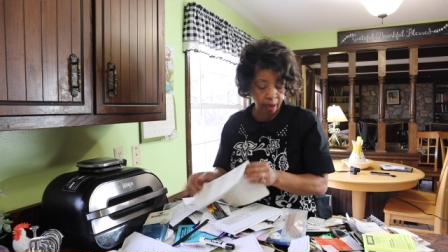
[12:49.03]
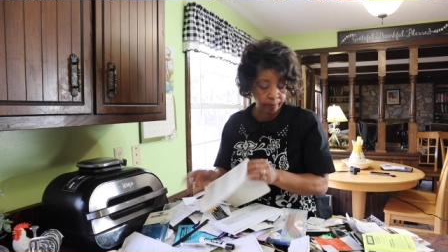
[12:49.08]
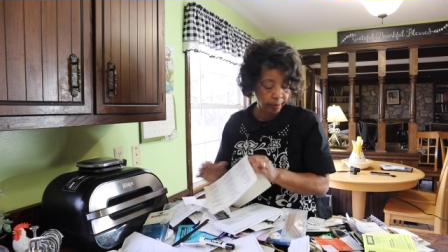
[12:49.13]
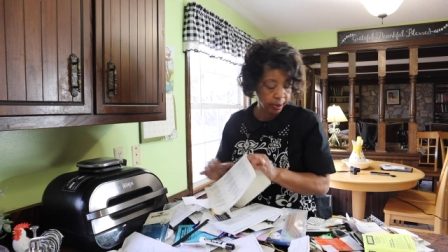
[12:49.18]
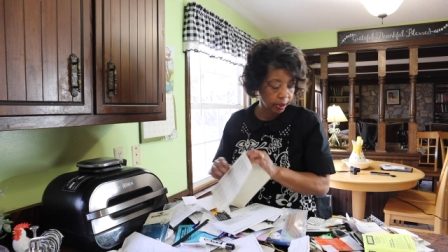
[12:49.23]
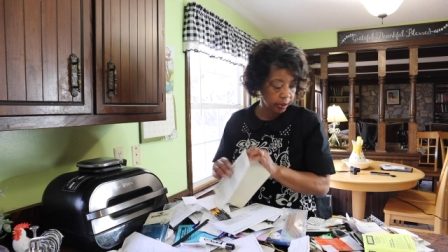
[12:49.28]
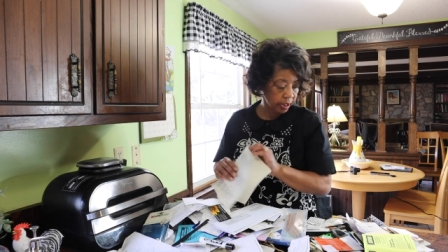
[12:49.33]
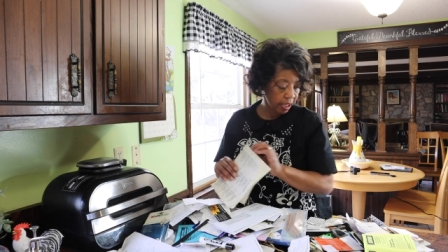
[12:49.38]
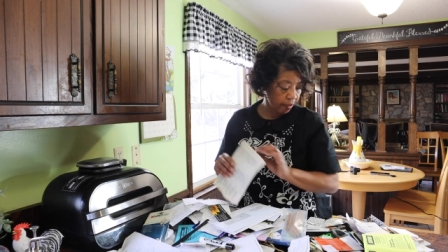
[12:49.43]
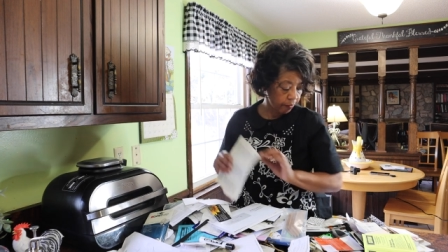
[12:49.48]

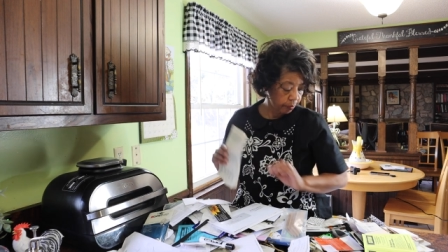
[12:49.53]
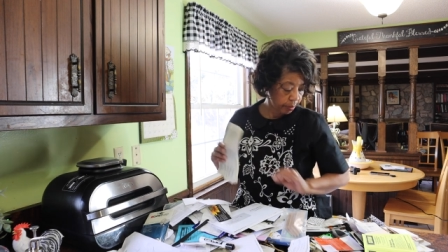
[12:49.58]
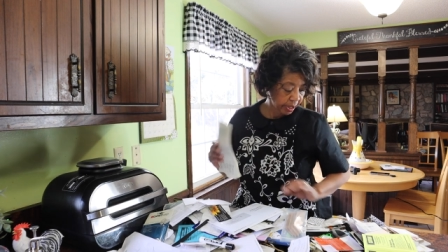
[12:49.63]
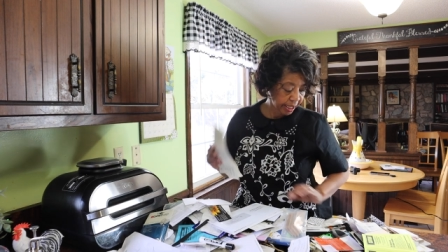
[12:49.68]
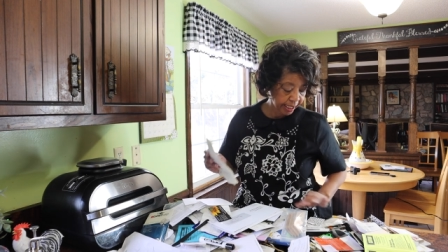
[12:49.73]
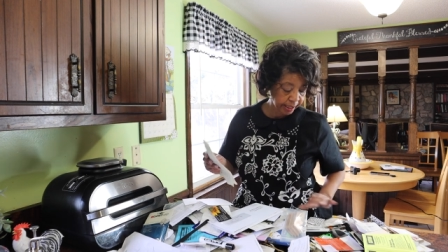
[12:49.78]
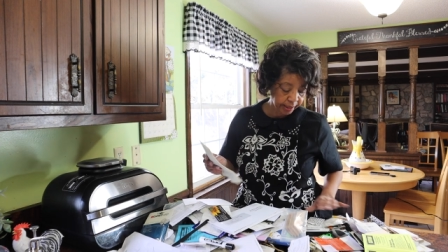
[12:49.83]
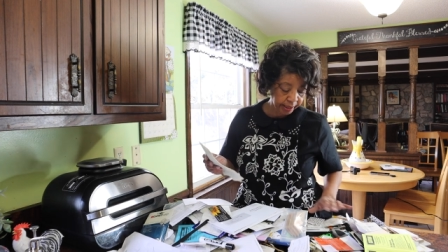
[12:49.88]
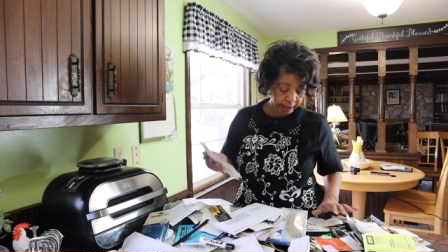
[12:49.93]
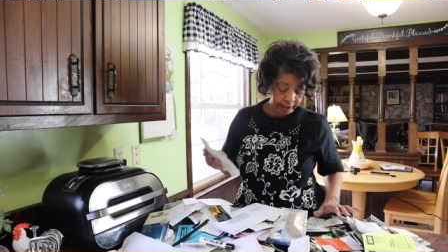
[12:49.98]
numbers of
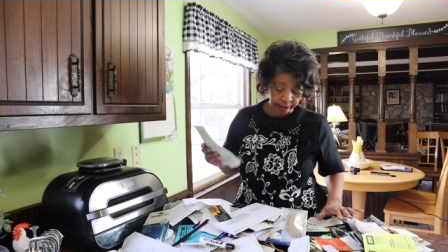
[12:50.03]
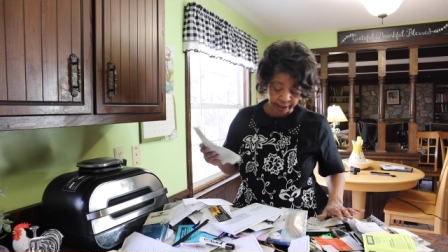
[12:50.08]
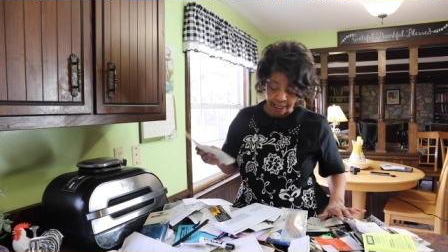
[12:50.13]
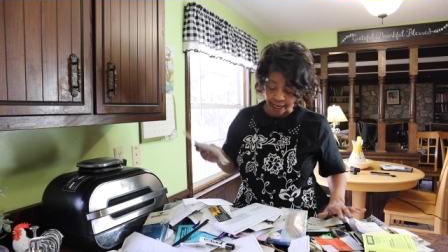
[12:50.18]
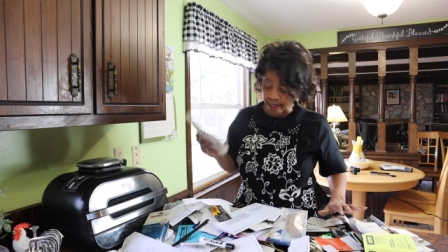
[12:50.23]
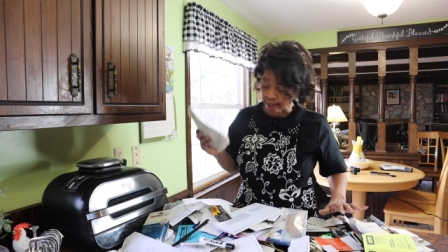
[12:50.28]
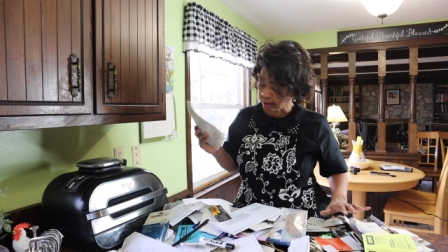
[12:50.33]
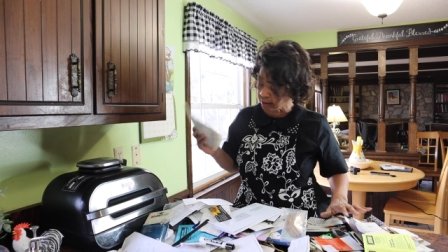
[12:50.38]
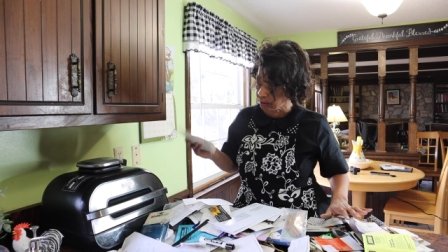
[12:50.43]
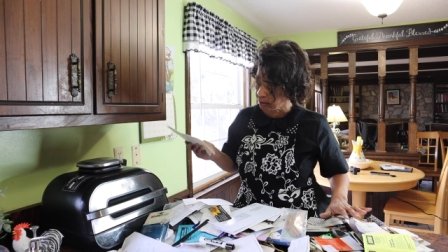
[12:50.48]
places
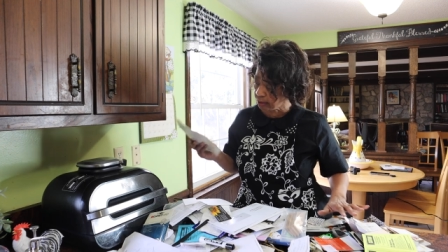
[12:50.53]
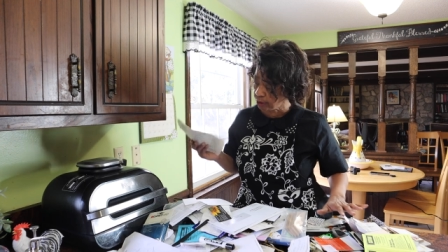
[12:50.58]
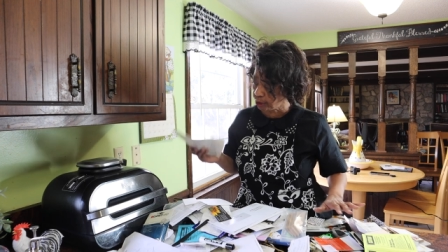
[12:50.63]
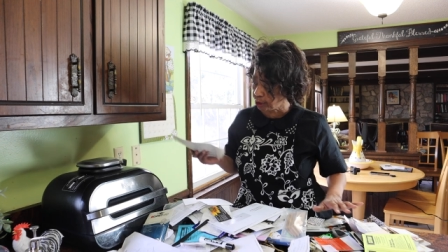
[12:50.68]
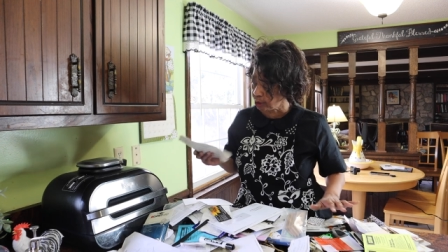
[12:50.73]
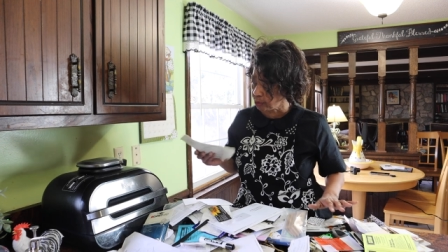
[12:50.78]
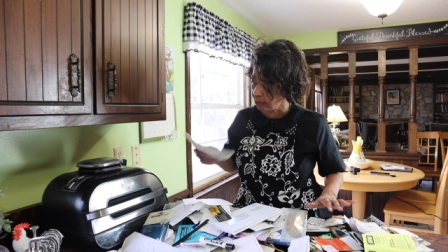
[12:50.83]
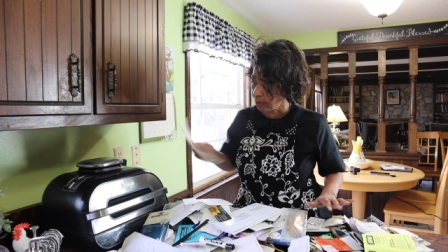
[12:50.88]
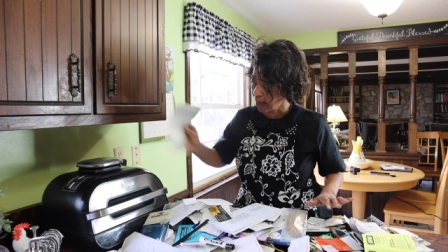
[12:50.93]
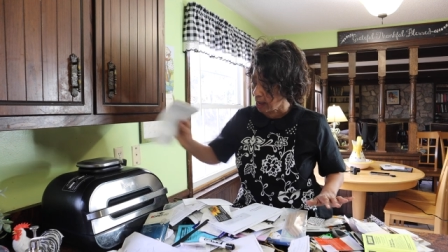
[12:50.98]
that
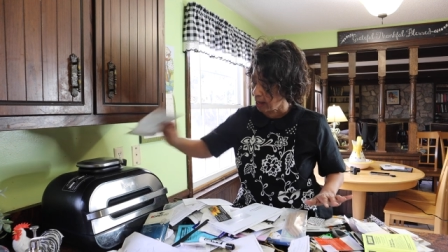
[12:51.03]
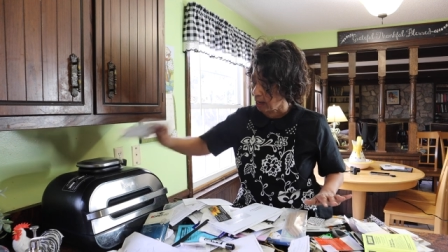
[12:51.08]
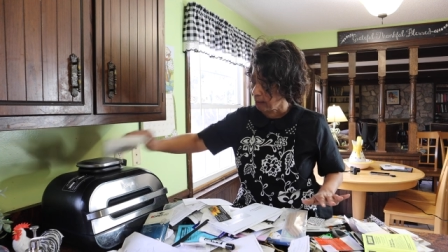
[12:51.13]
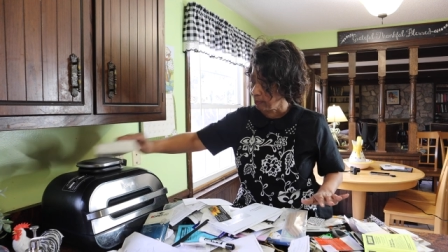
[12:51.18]
do that.